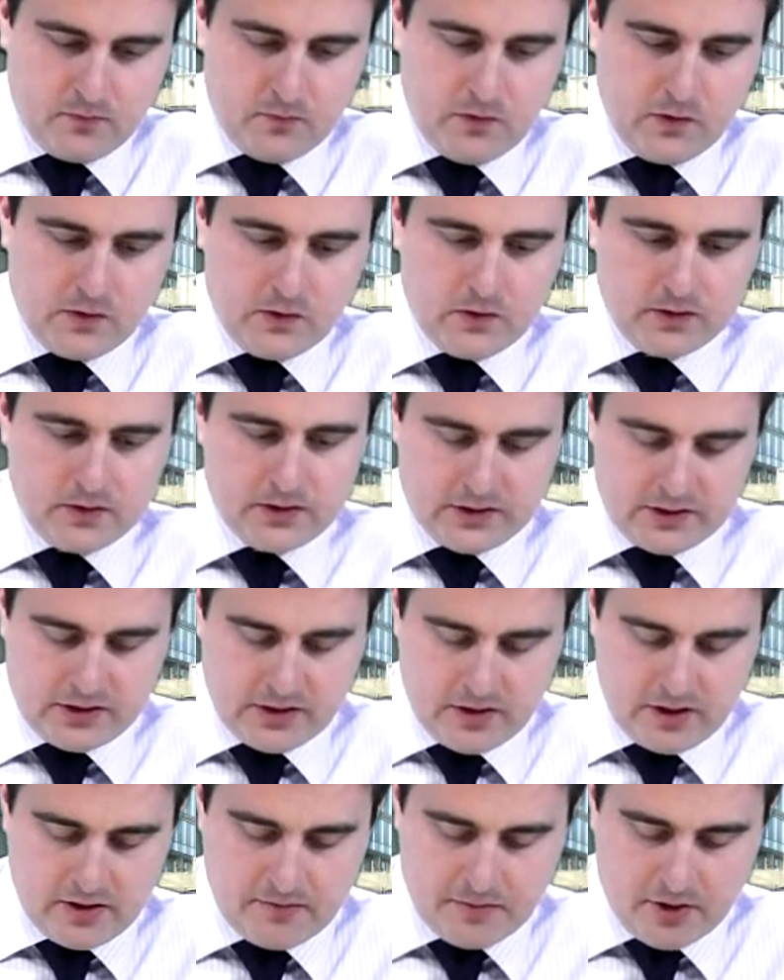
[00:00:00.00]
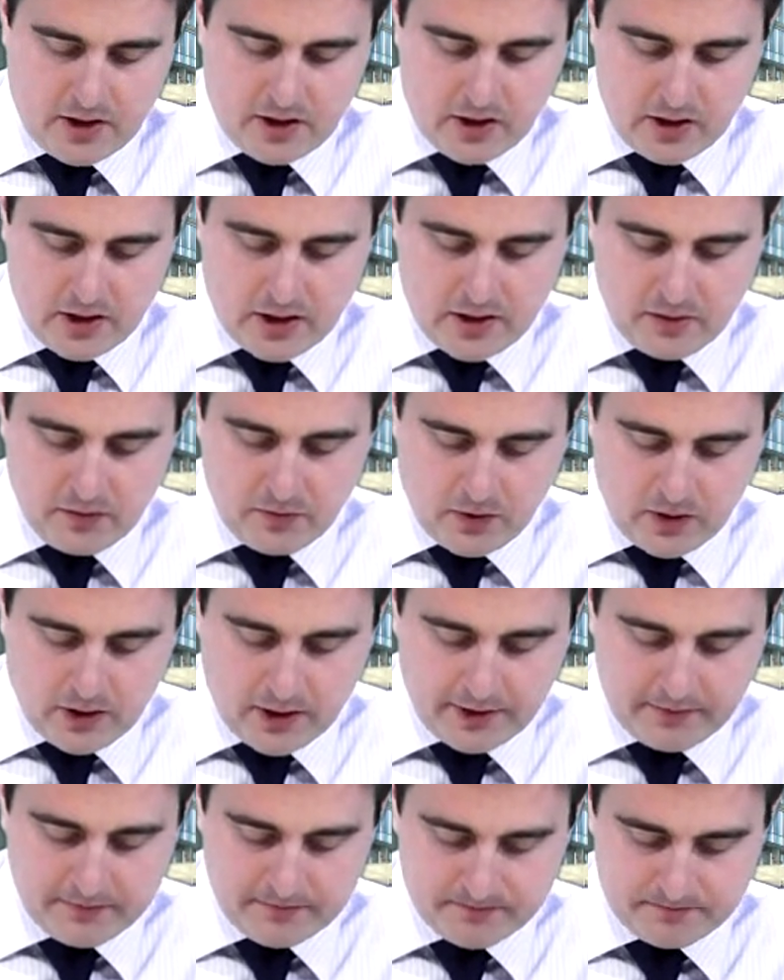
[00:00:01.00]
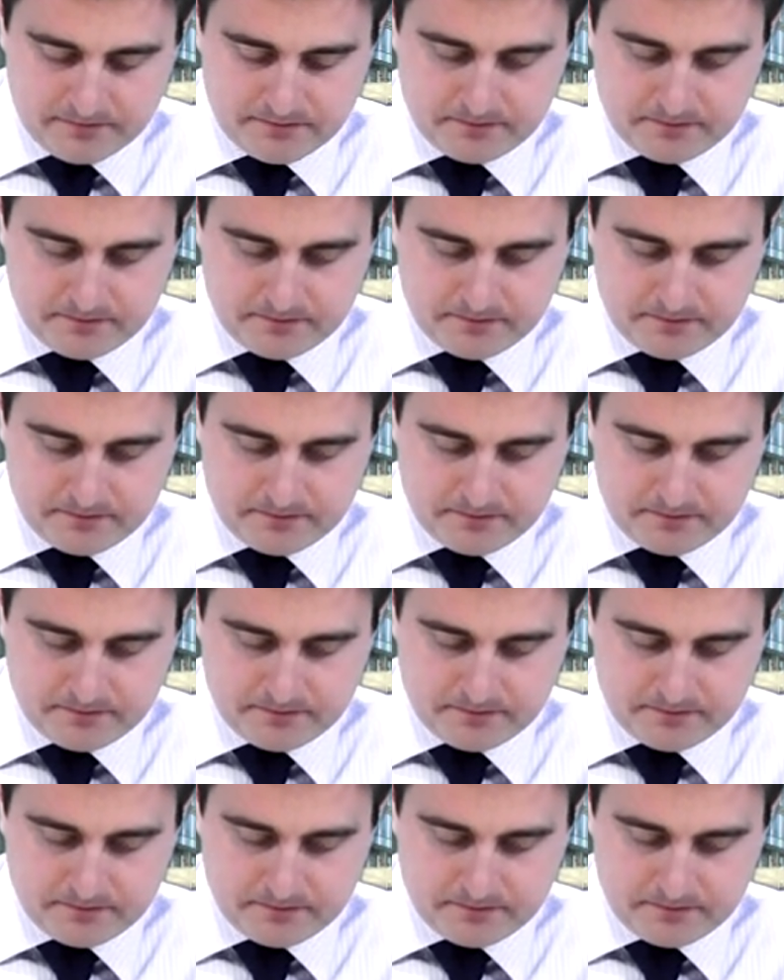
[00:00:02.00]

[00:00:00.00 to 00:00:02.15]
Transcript: we've got the term IY,